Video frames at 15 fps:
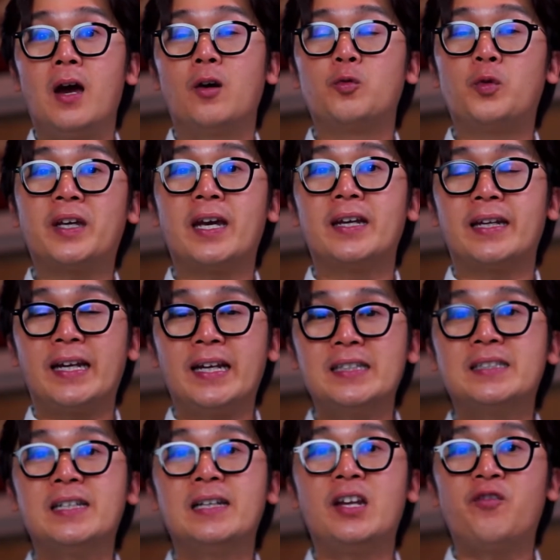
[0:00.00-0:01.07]
We can
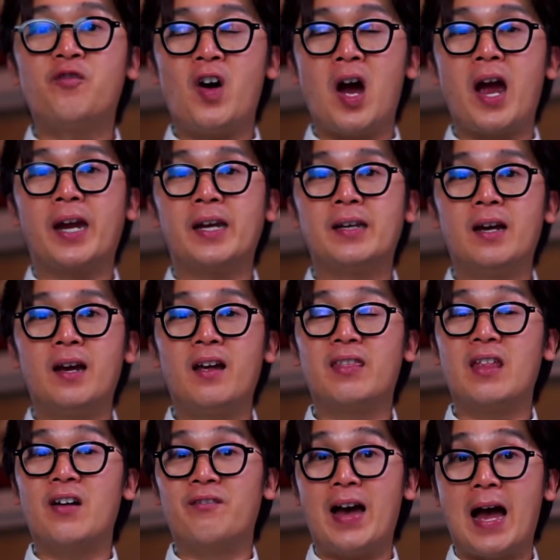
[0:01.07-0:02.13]
easily find
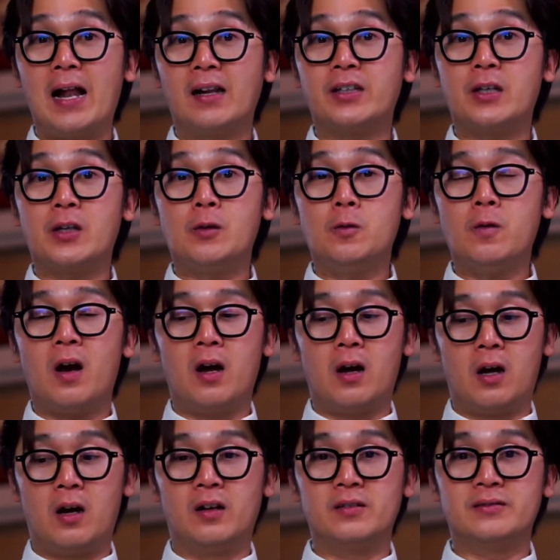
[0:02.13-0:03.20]
the value
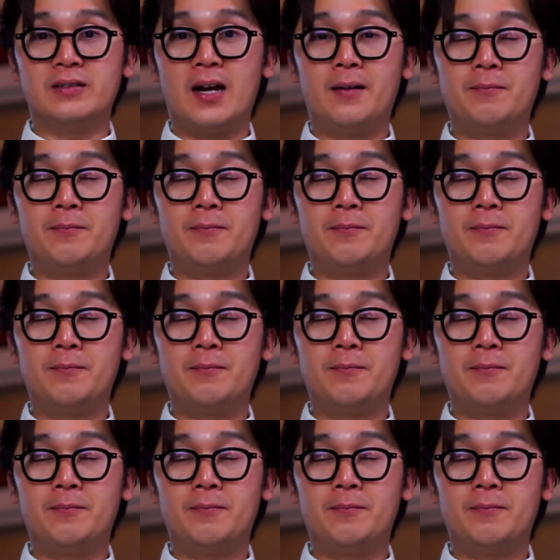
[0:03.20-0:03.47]
of